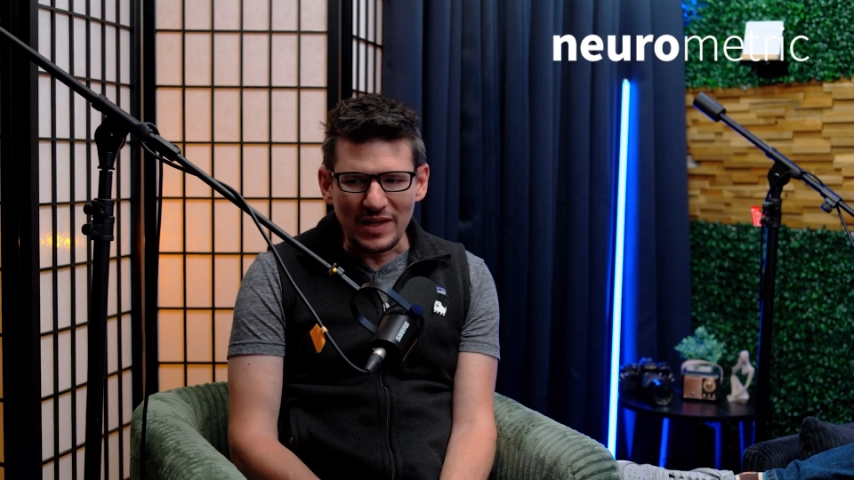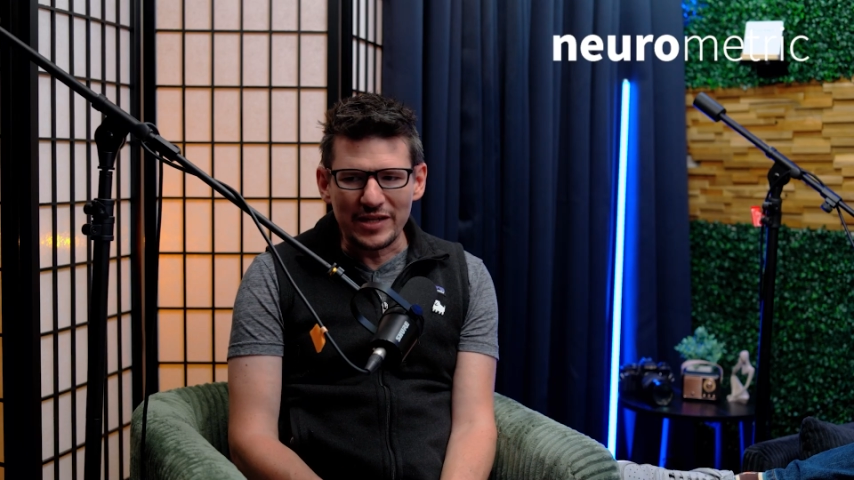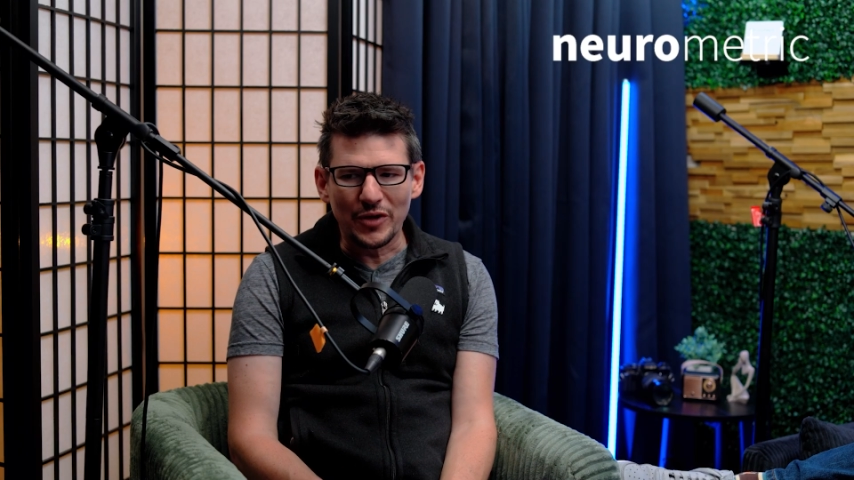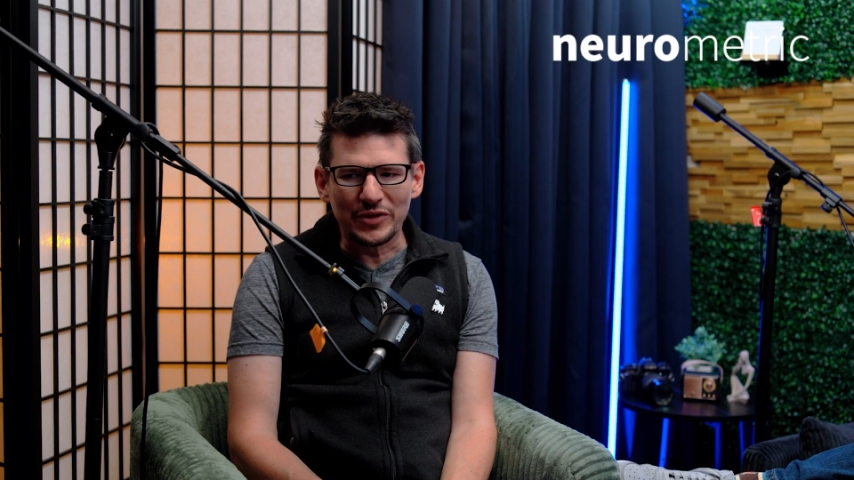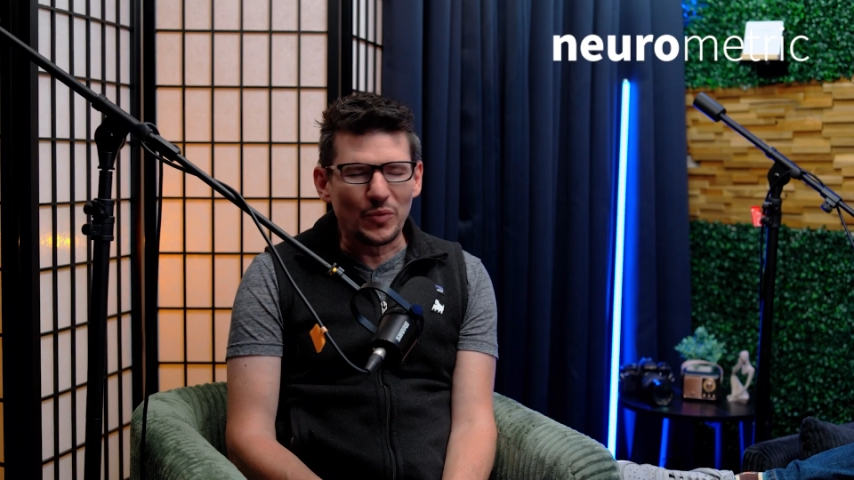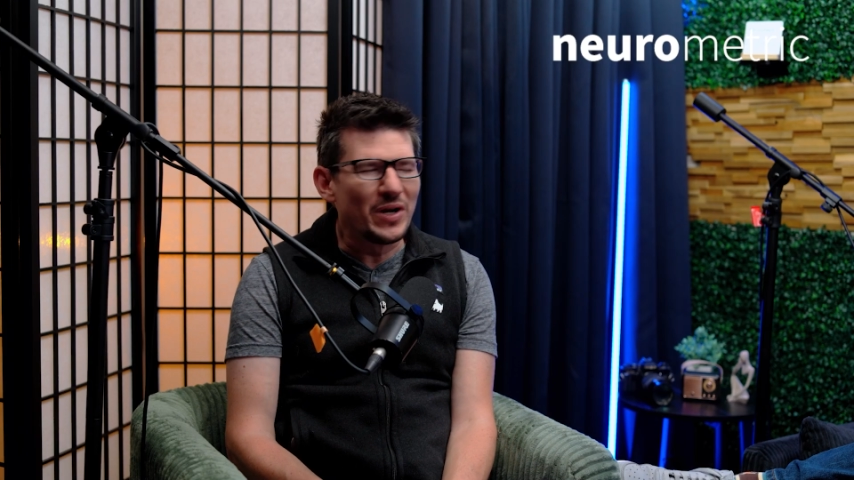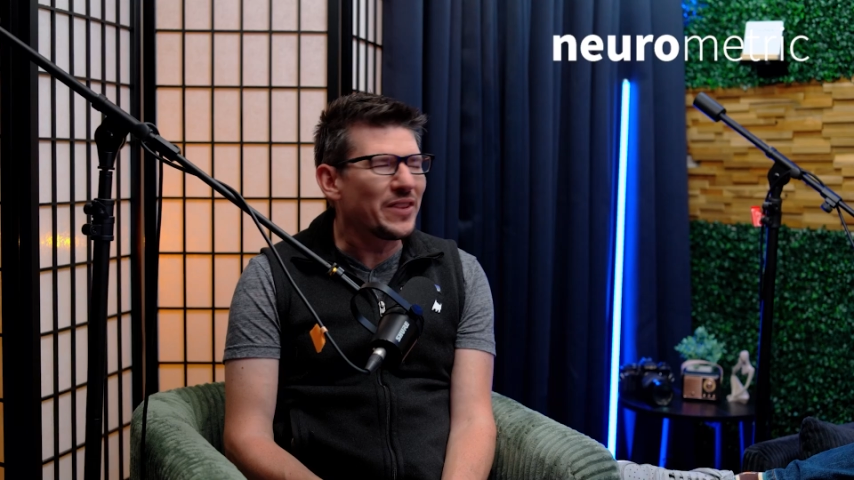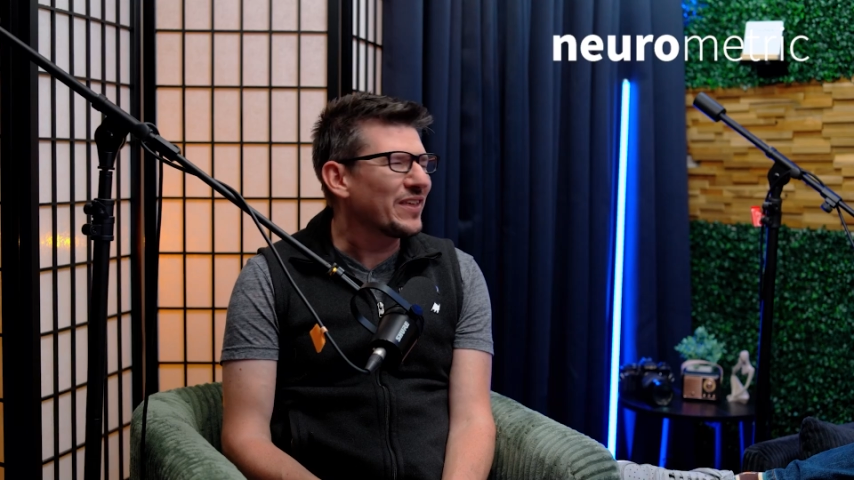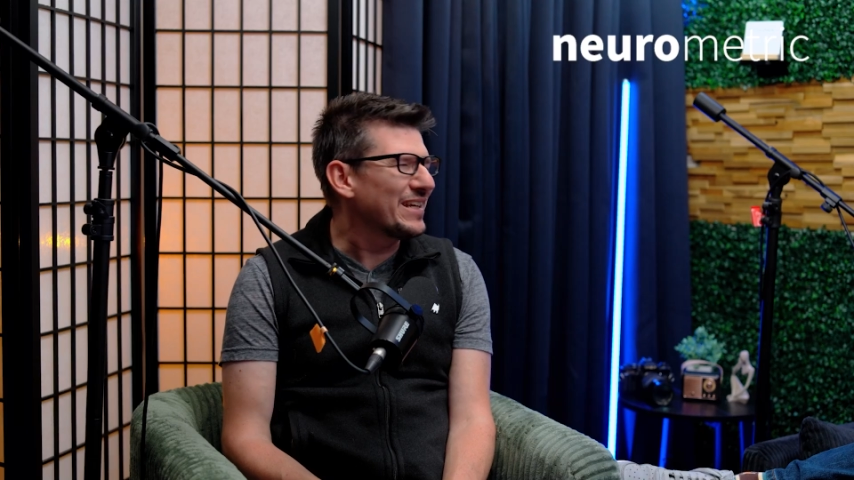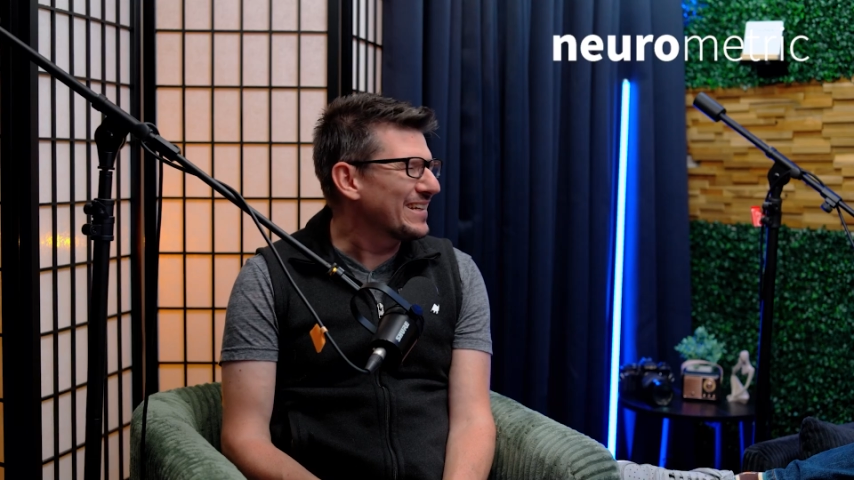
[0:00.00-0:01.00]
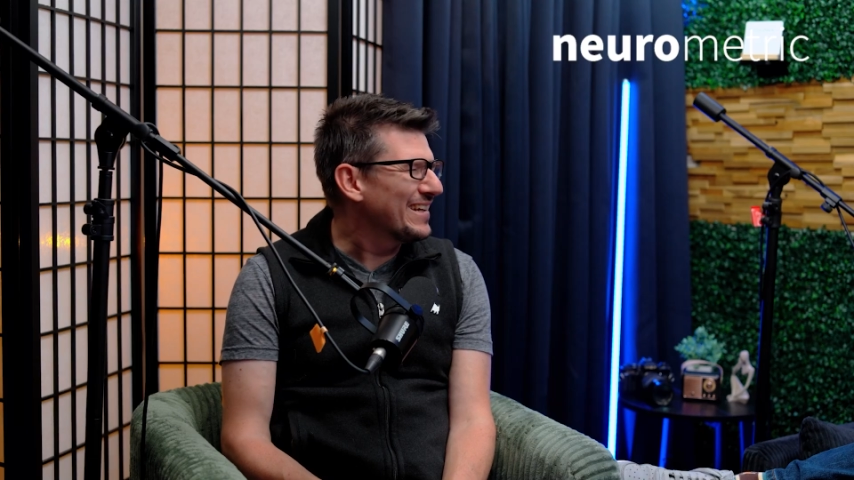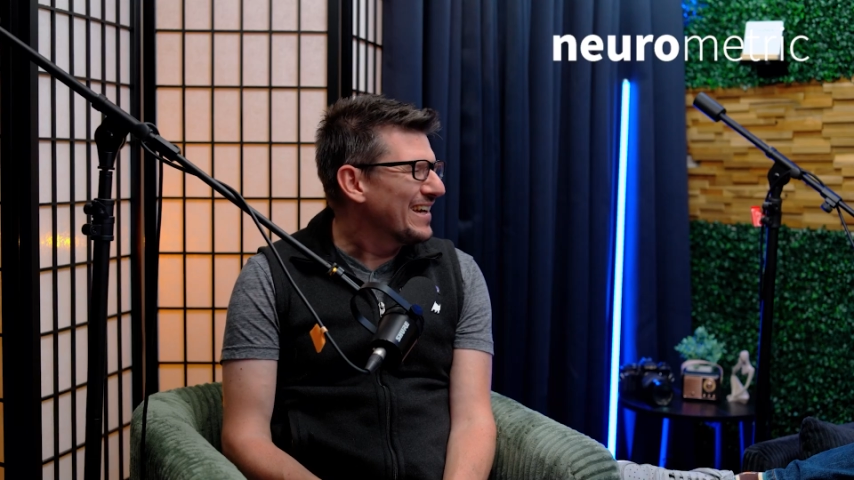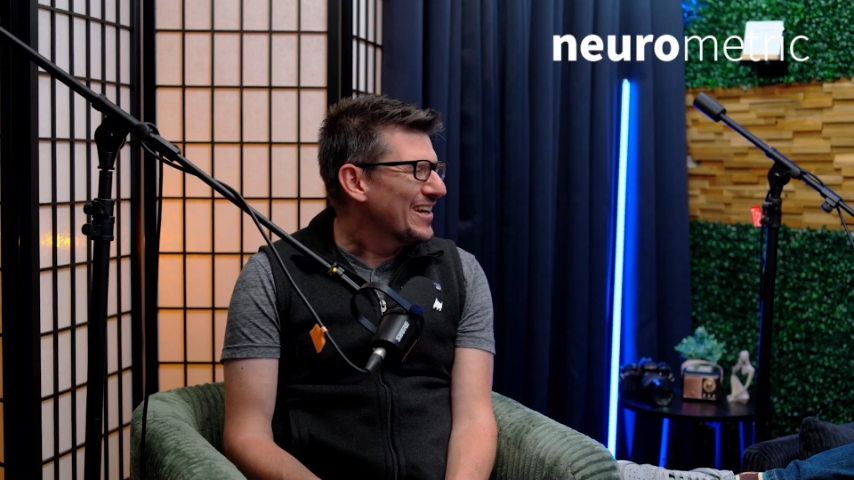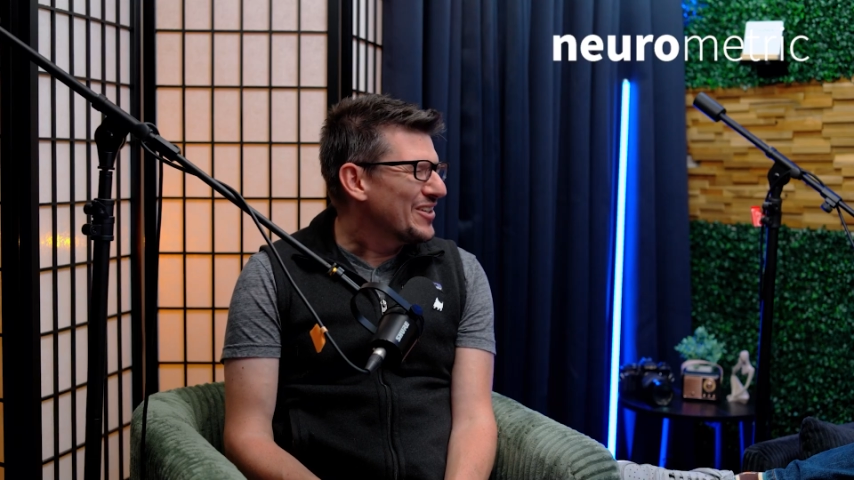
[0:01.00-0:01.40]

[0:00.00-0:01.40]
it's one thing